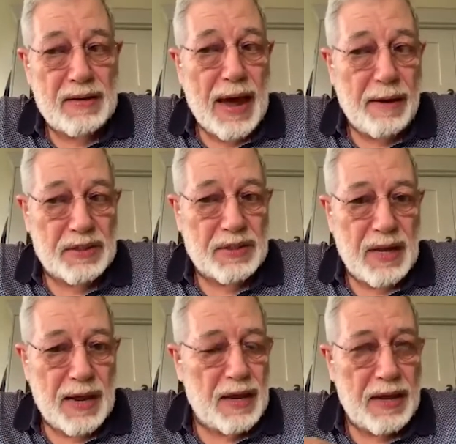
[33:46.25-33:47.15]
Ours,
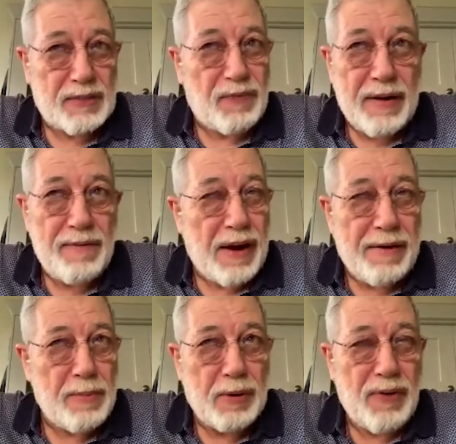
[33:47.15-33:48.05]
it's very
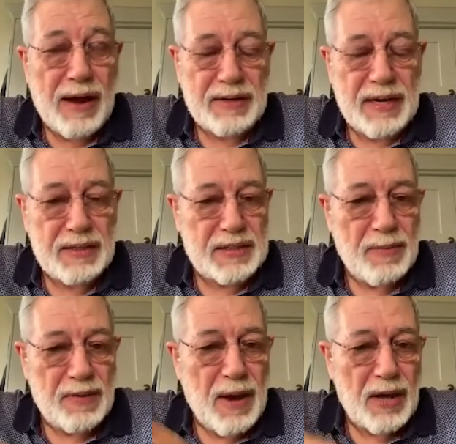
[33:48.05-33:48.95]
variable around here. Some
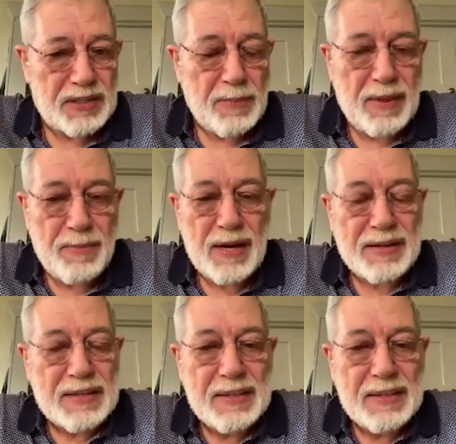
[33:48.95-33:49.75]
of them are, some of them aren't.